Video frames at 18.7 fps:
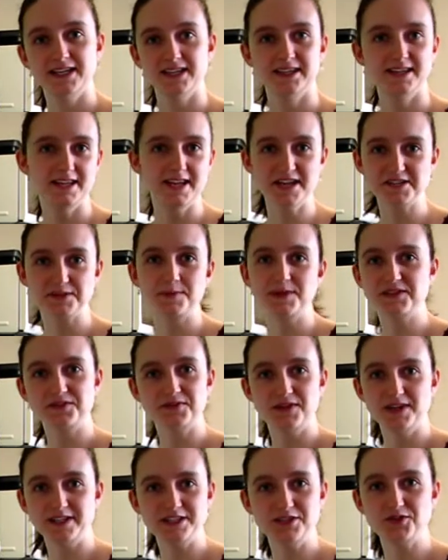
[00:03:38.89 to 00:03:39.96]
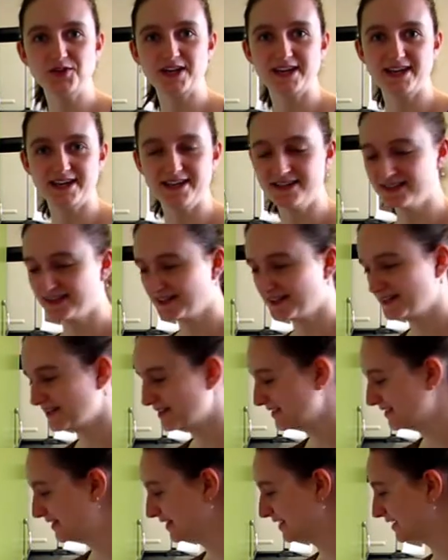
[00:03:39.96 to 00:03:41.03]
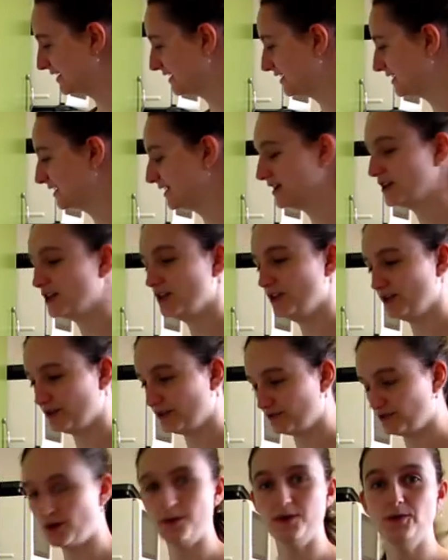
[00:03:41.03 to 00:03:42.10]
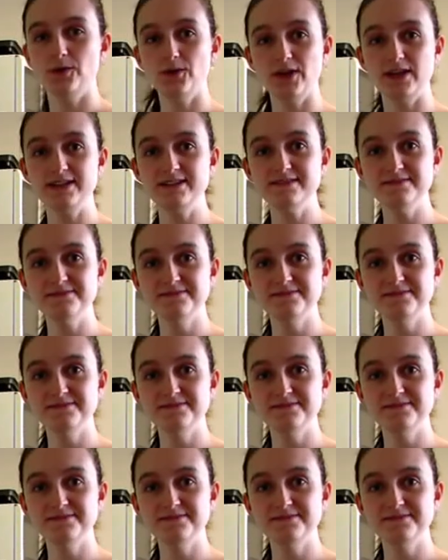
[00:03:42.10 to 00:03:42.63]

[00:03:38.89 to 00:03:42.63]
the next bit's really tricky. You throw it all in